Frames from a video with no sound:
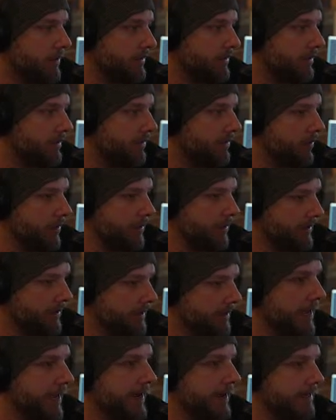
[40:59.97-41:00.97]
Lord of the
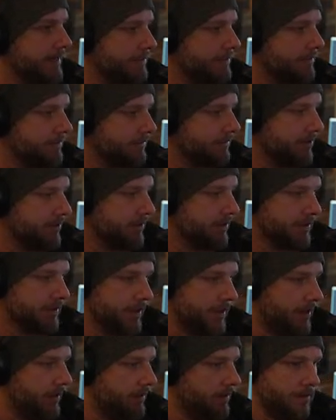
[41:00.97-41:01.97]
Skies, which is
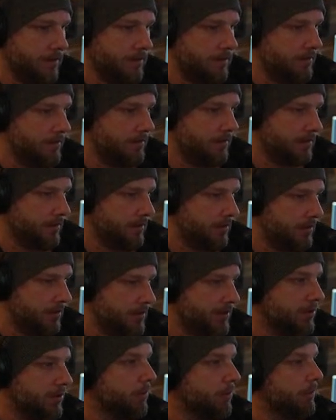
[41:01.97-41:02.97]
like
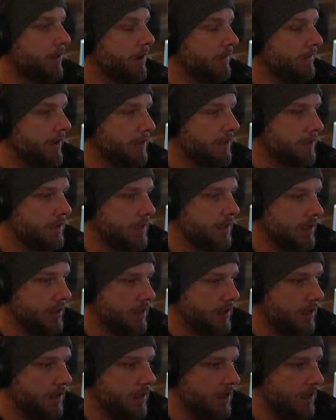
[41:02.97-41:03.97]
so perfect.
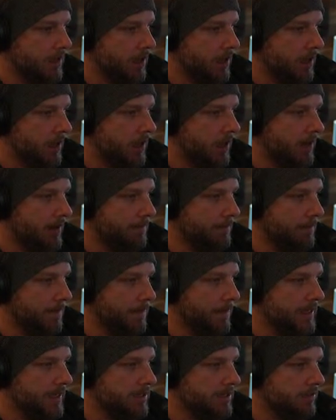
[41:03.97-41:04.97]

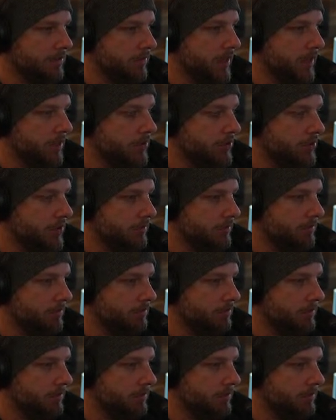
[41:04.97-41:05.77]
This location is